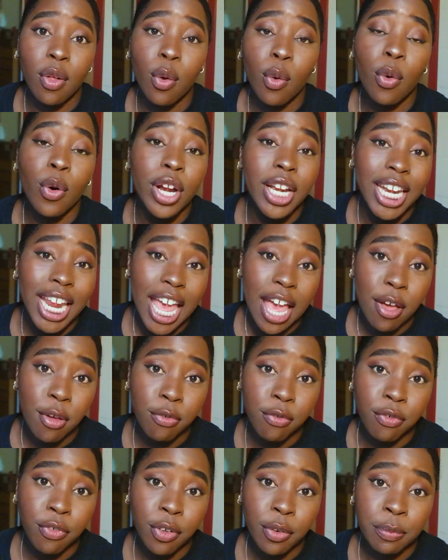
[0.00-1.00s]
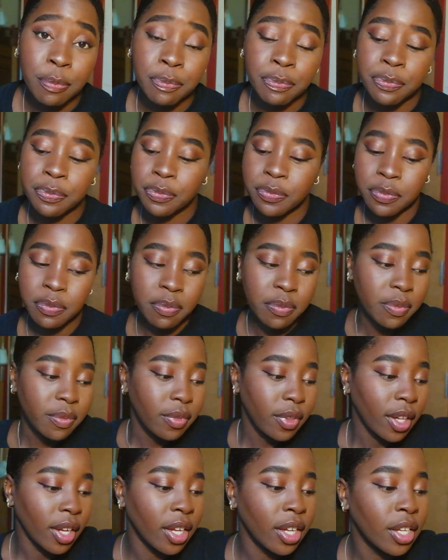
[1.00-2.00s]
or an F.
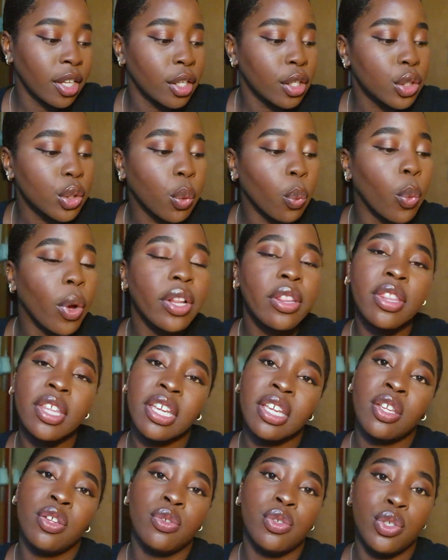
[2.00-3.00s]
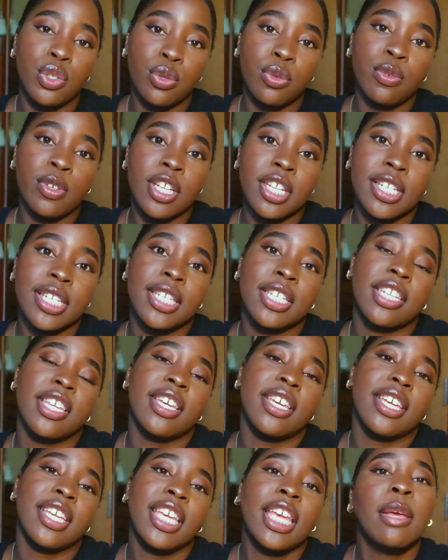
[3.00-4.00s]
So one thing you do need
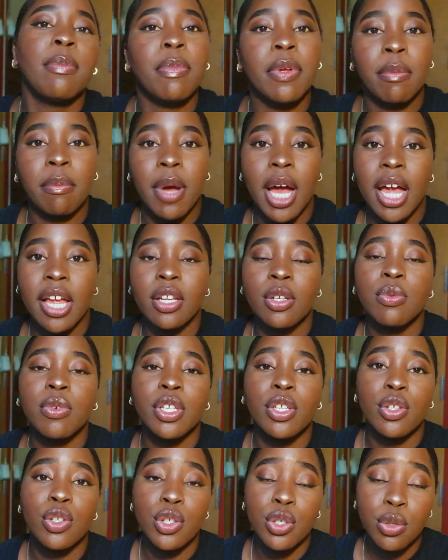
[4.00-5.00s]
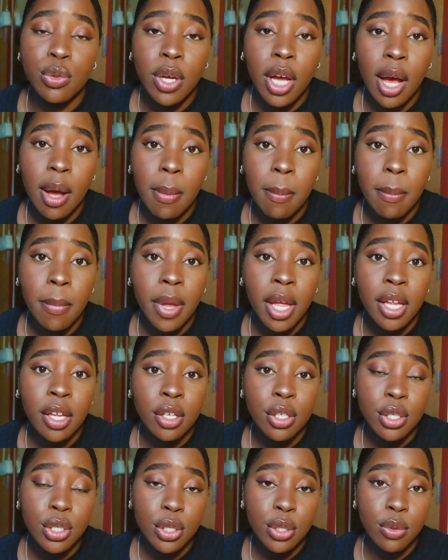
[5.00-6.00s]
to keep in mind when you do come
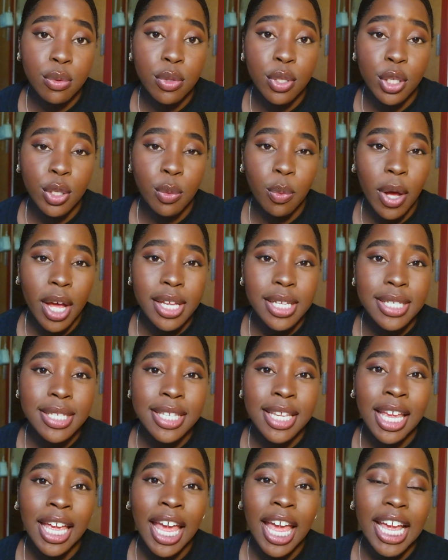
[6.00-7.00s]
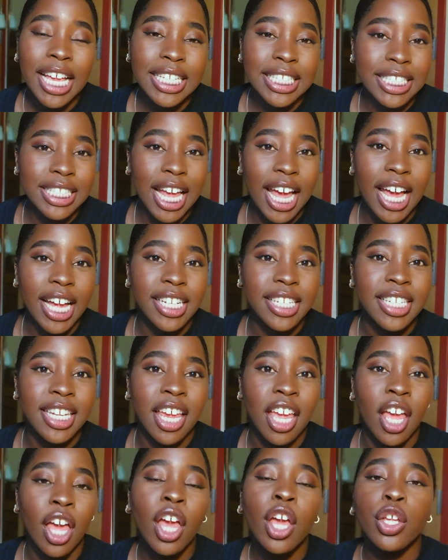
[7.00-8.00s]
to the US is that
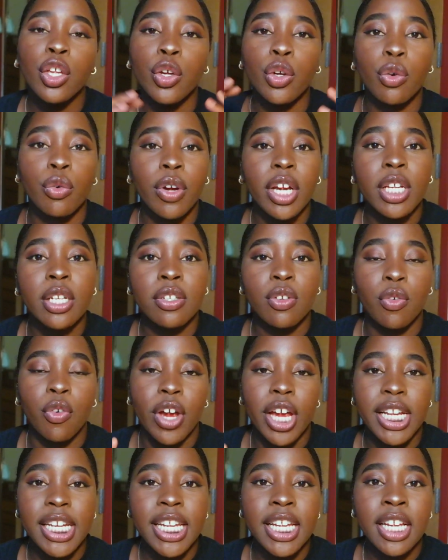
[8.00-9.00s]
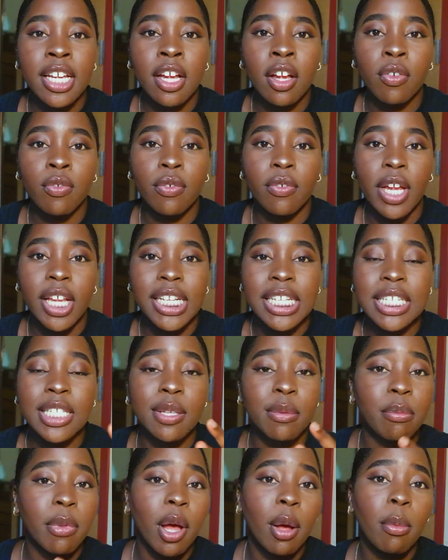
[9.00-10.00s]
your grading in
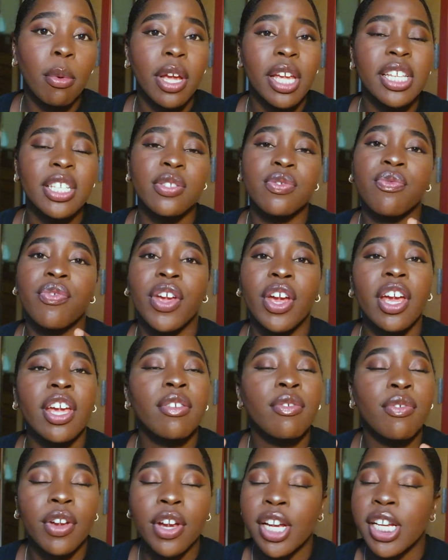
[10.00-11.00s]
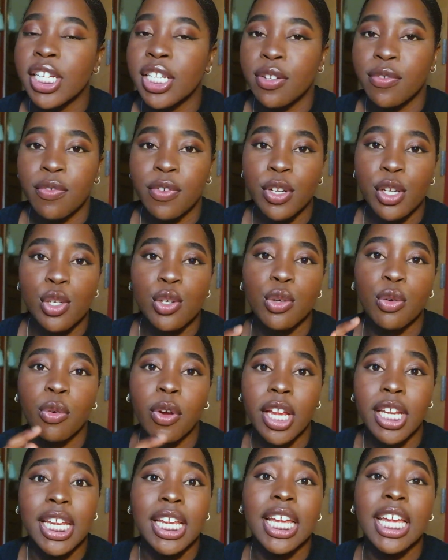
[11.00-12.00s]
Zimbabwe is very, very different to
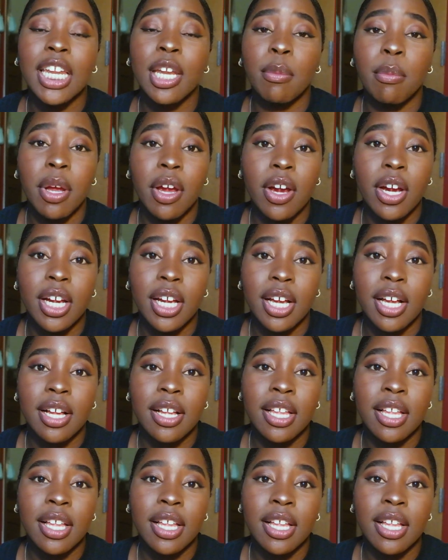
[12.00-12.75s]
grading in America.